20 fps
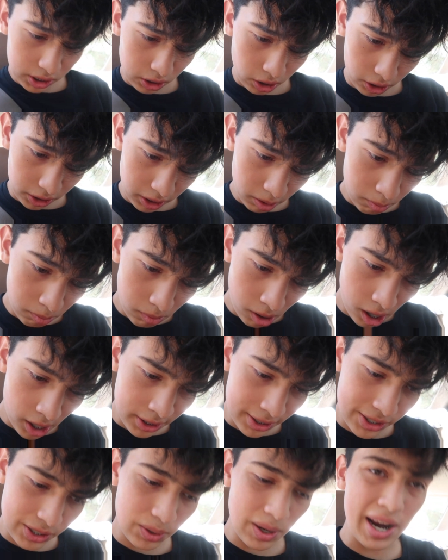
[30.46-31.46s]
is it called? The
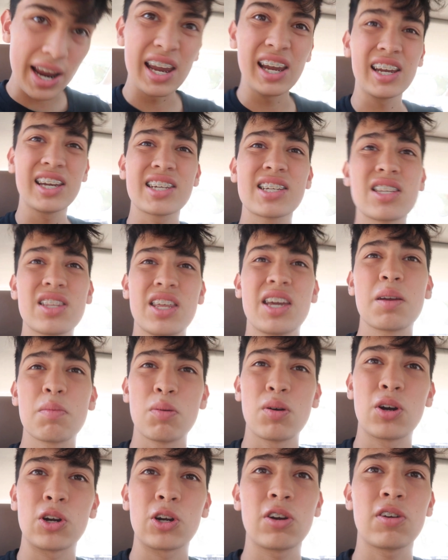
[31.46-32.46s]
Monster Angus Thick
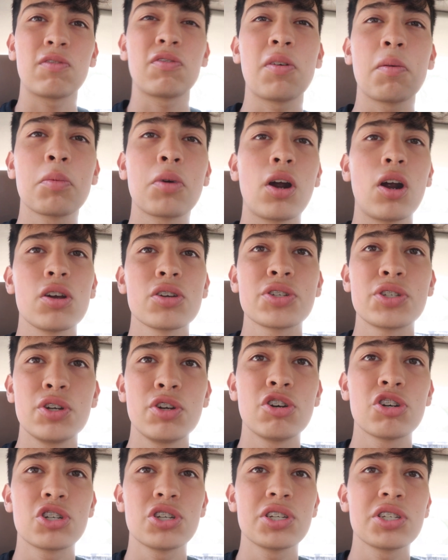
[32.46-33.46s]
Burger from Carl's
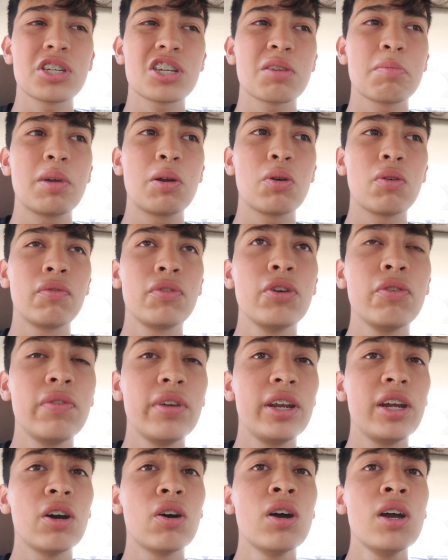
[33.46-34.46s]
Jr. So this is gonna be a review
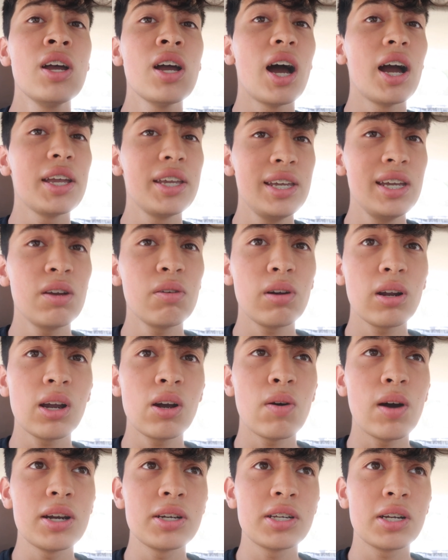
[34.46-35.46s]
video. A year
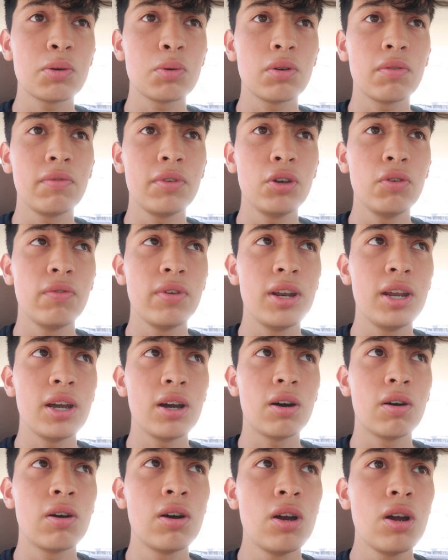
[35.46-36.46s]
ago I did a review
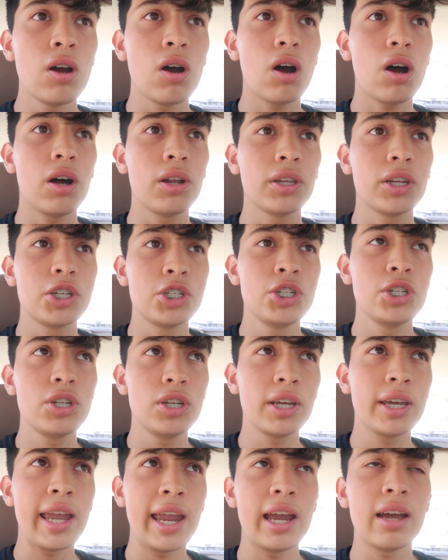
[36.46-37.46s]
video on the,
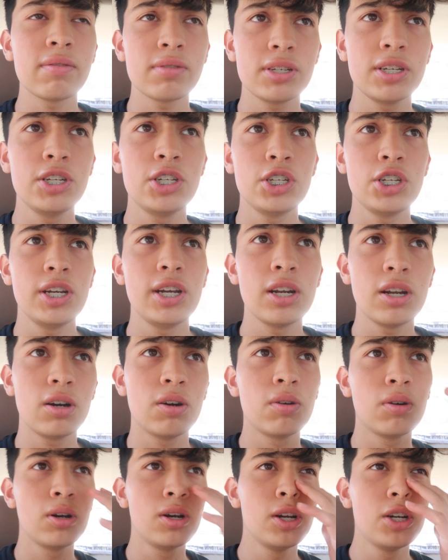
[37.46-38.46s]
the KFC
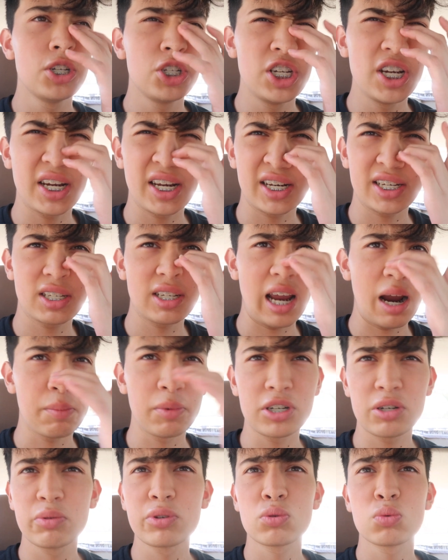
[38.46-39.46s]
Cheeto Chicken
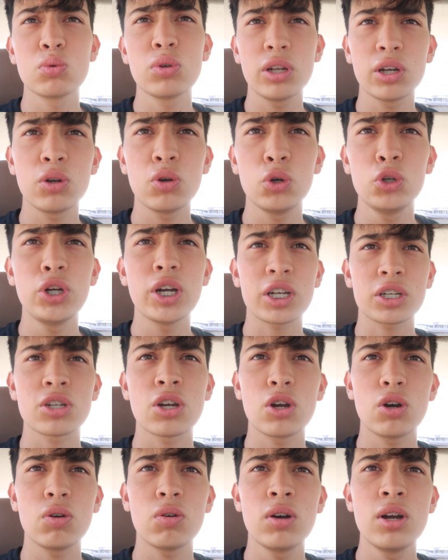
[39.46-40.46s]
Sandwich. It was really cool, you guys
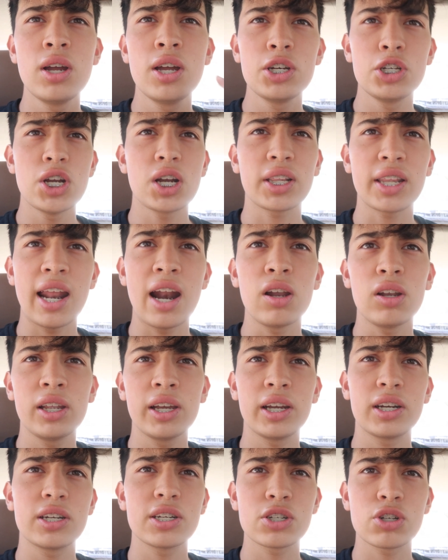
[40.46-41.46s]
can go check that out, link in the